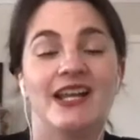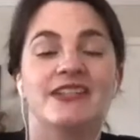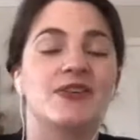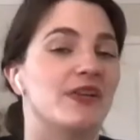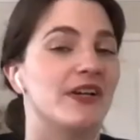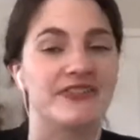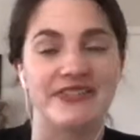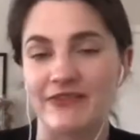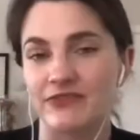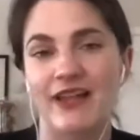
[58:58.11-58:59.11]
So there are
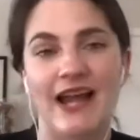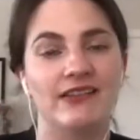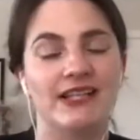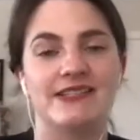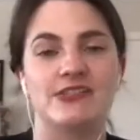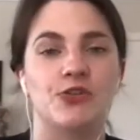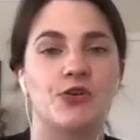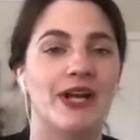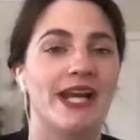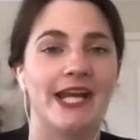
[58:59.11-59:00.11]
several outlets in
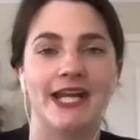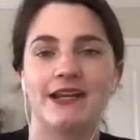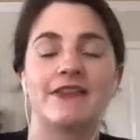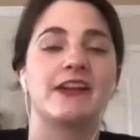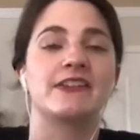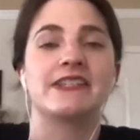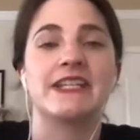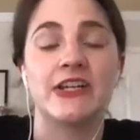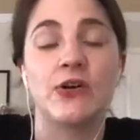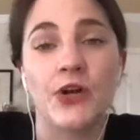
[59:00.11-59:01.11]
Ukraine. There's
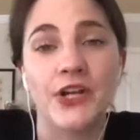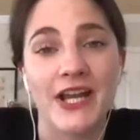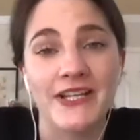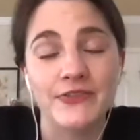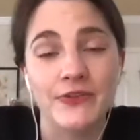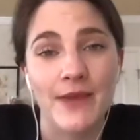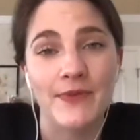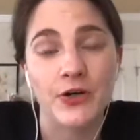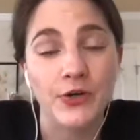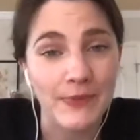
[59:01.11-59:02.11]
the Organized Crime
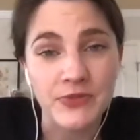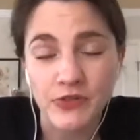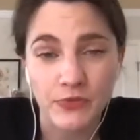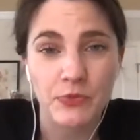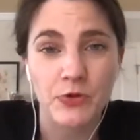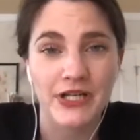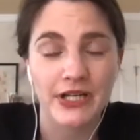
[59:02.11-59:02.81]
and Corruption Reporting